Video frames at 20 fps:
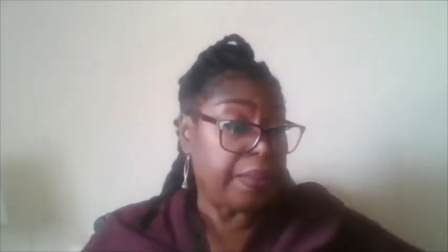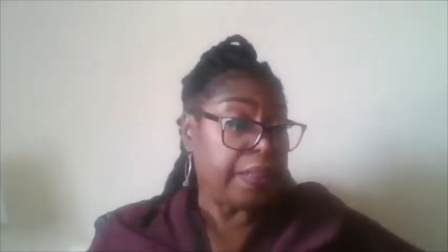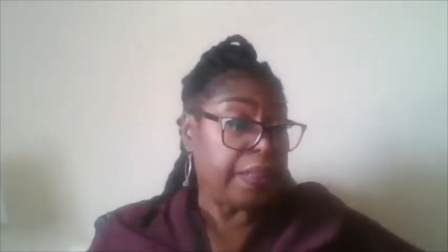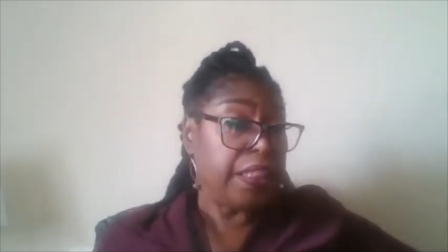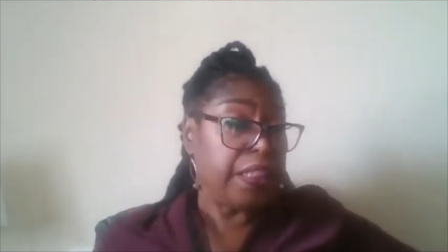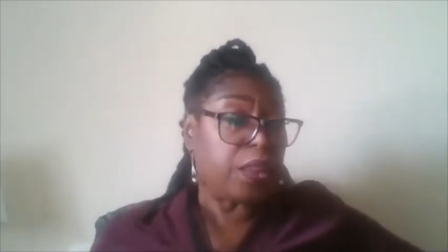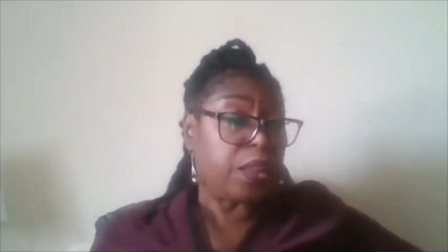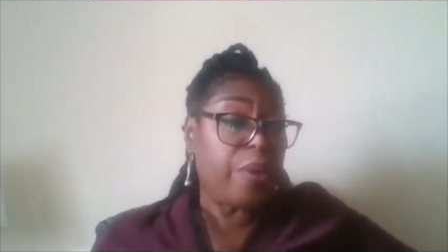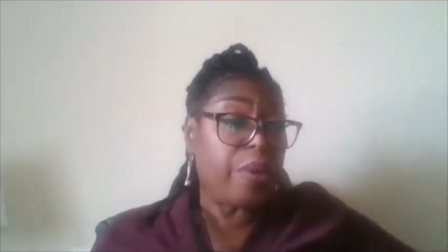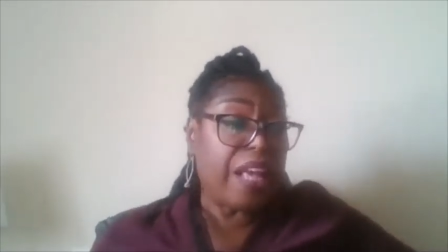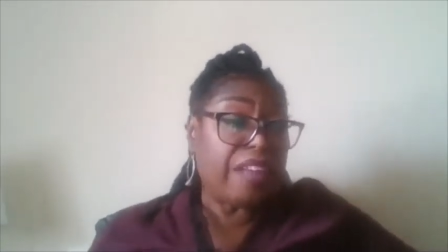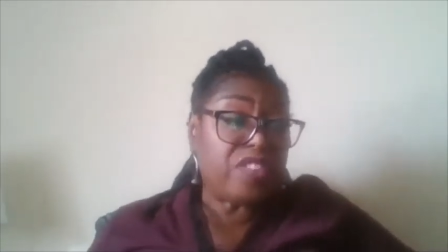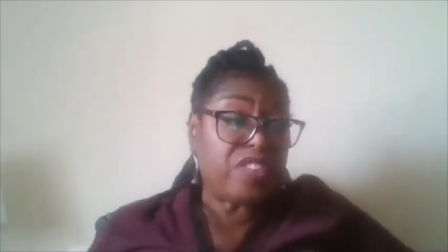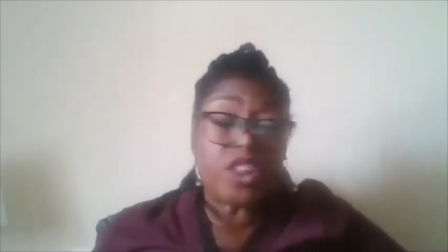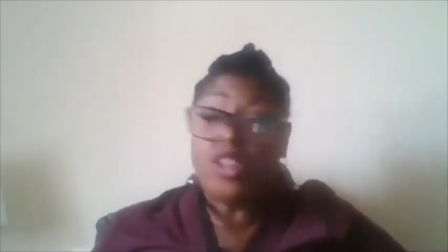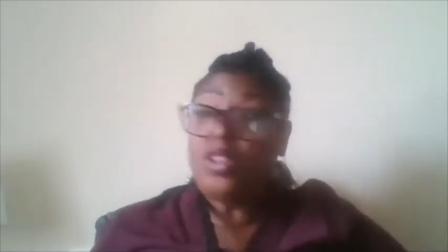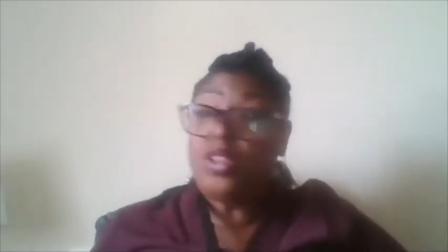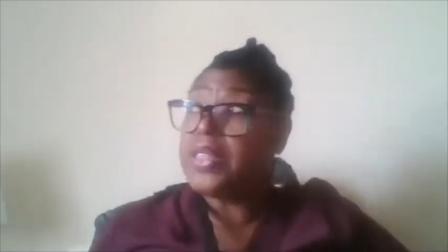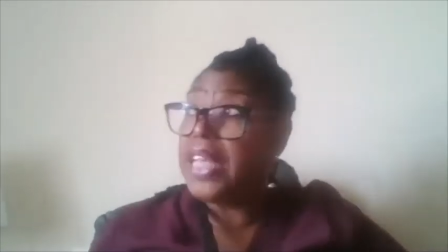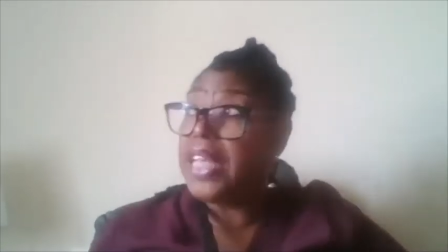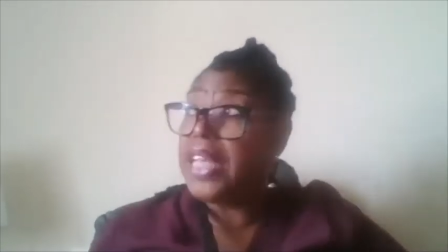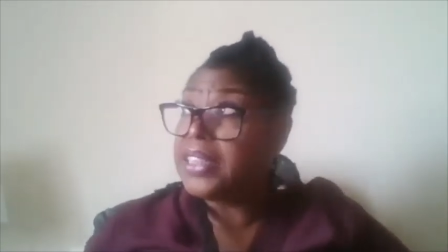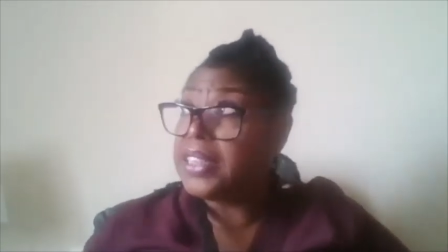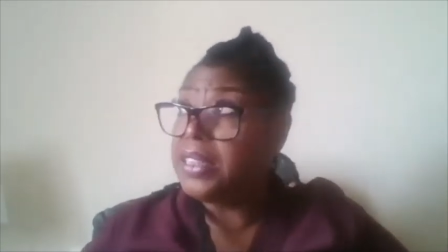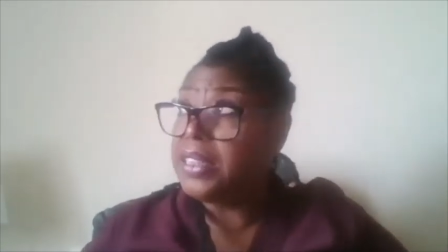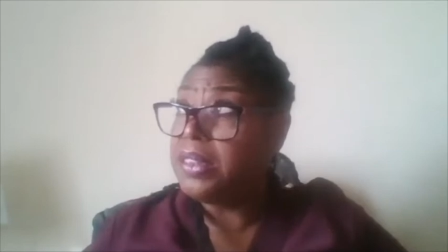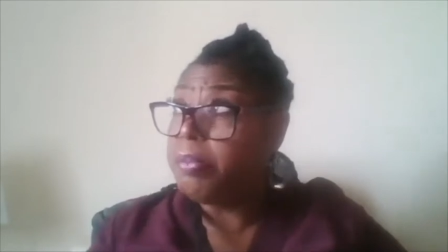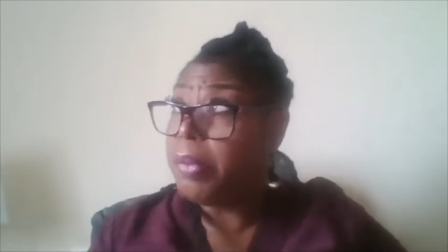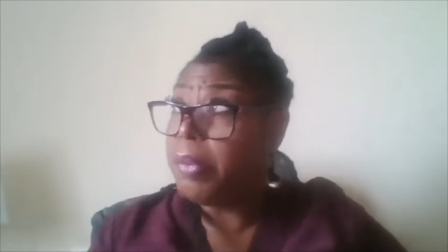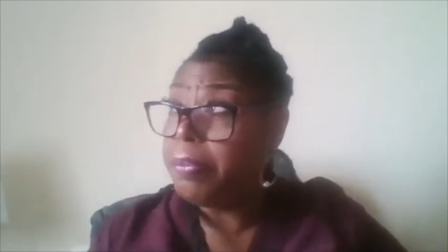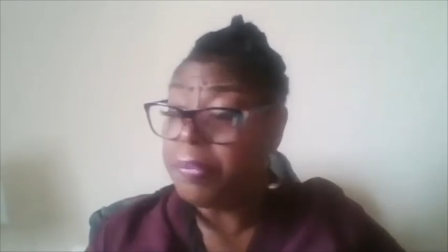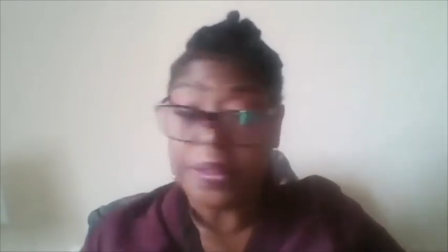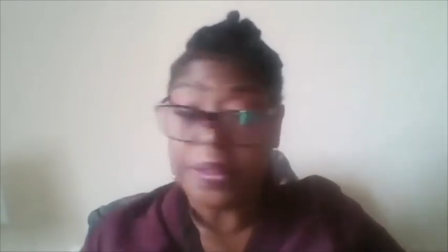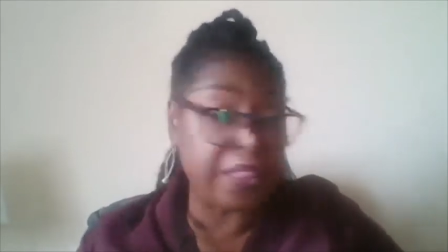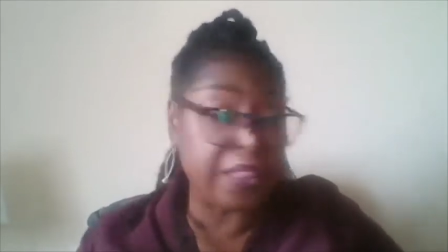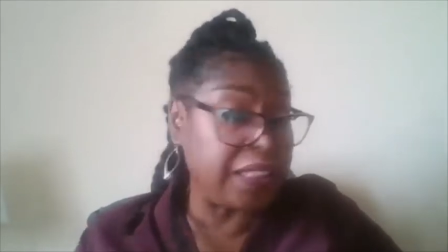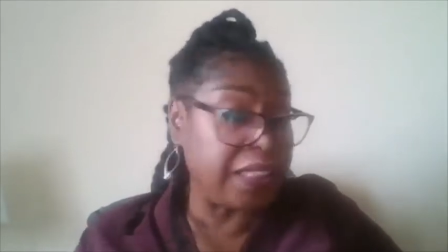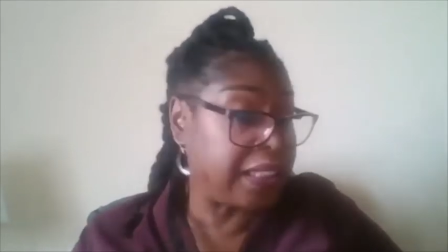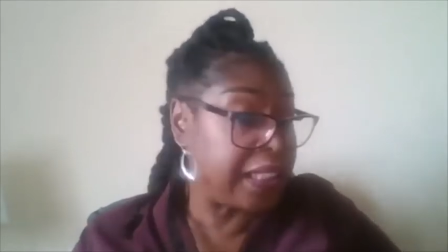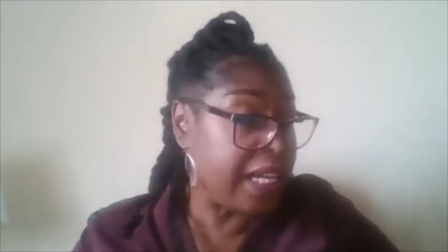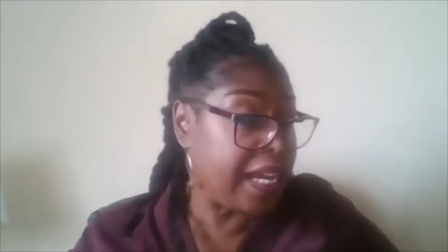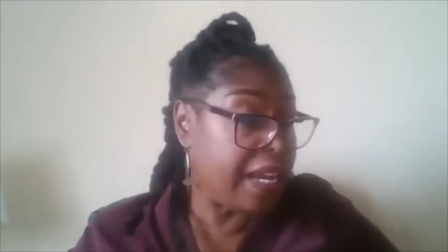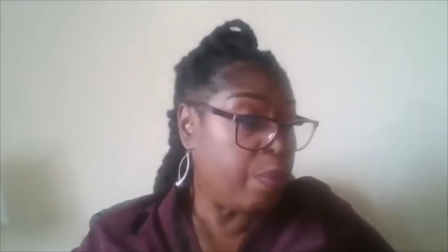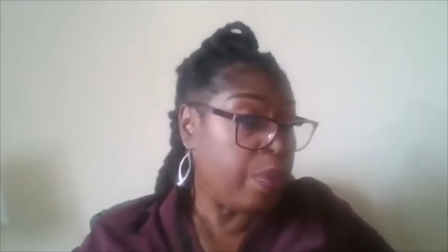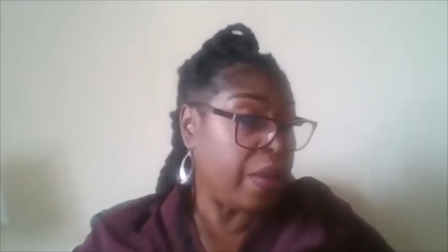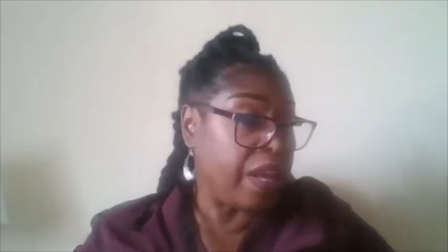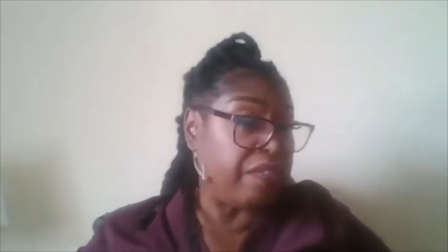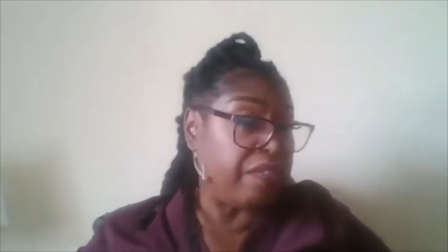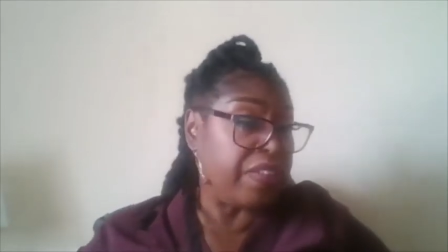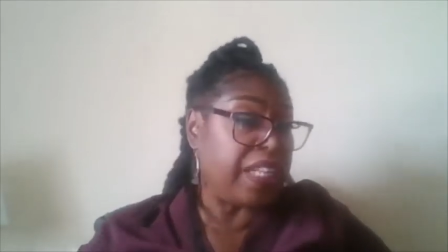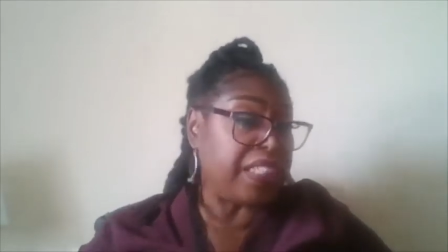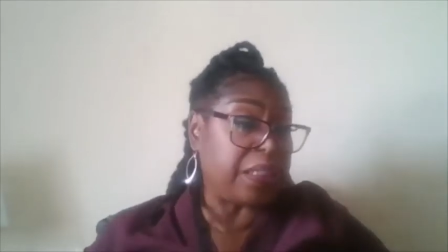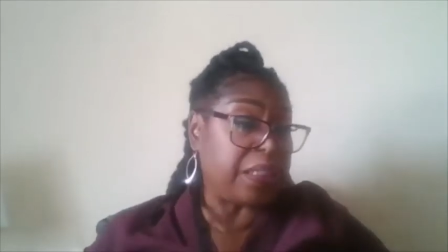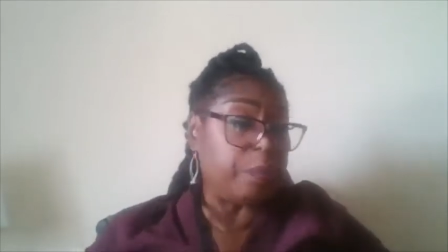So we have 2,000 members today. We have an asset